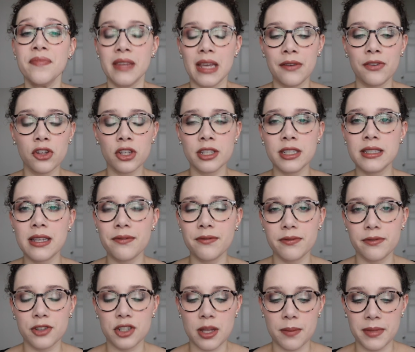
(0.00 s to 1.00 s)
If you're looking
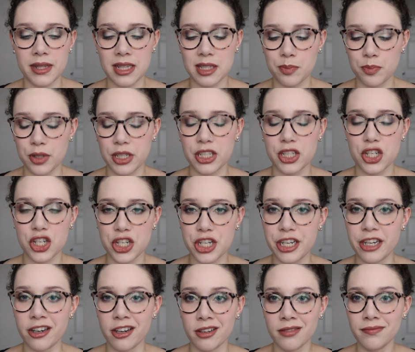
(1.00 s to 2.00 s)
for something that's pretty
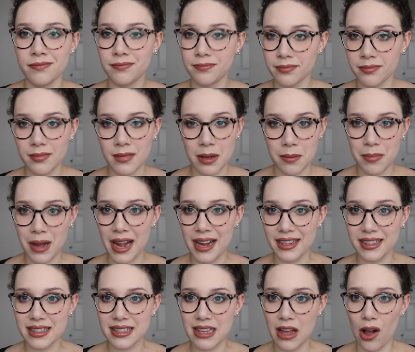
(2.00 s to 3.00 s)
sheer by
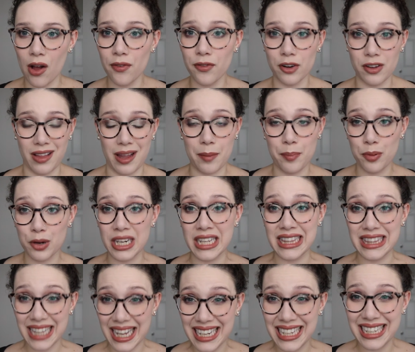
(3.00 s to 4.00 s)
itself, or like pretty
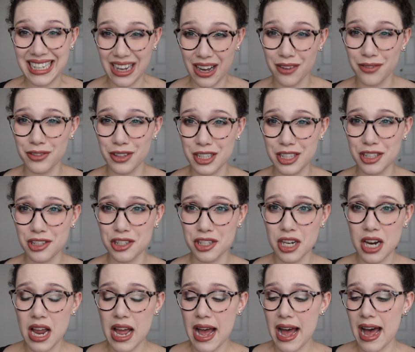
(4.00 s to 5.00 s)
light
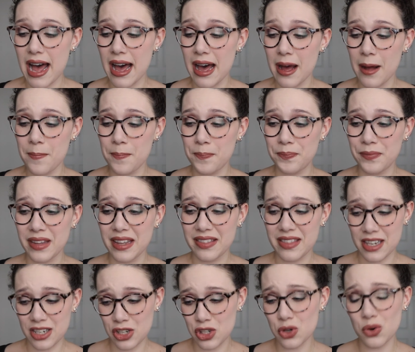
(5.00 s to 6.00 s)
coverage, then
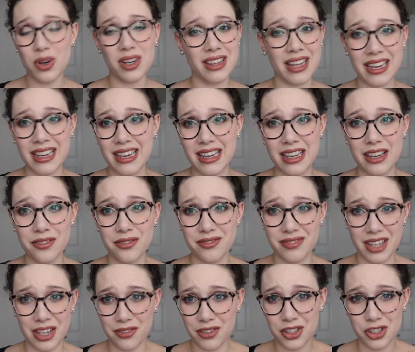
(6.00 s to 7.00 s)
sure, like give
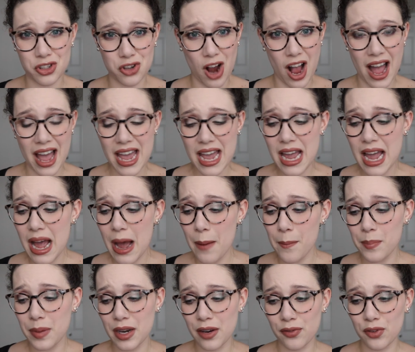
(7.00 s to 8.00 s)
it a try.
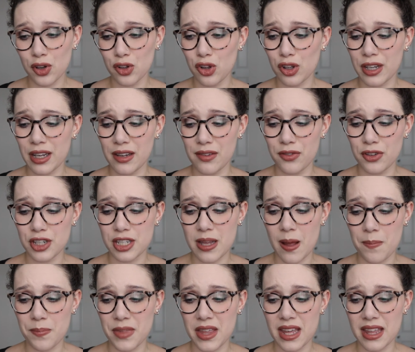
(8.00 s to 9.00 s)
But if you're looking for
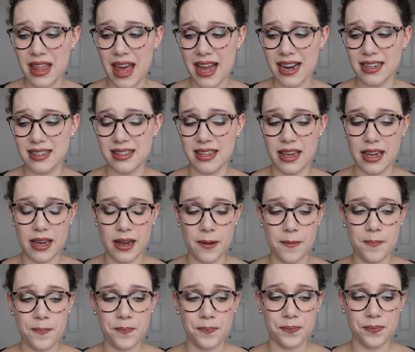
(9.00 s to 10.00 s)
something that is like
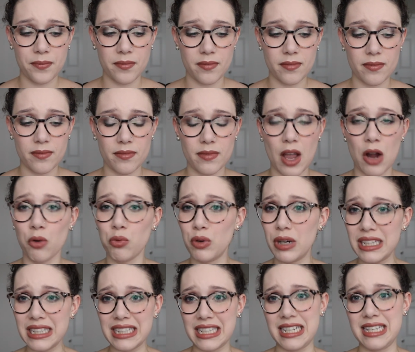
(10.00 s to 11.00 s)
a
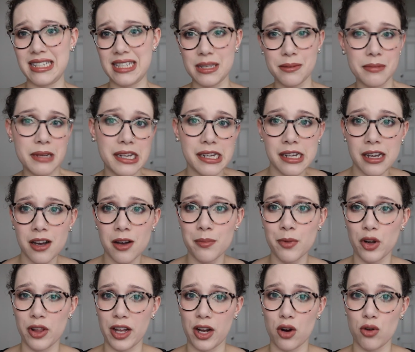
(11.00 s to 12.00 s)
really easy medium,
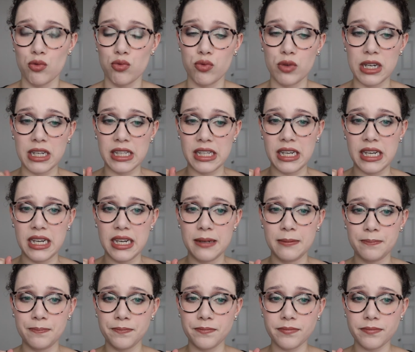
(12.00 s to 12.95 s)
or like a really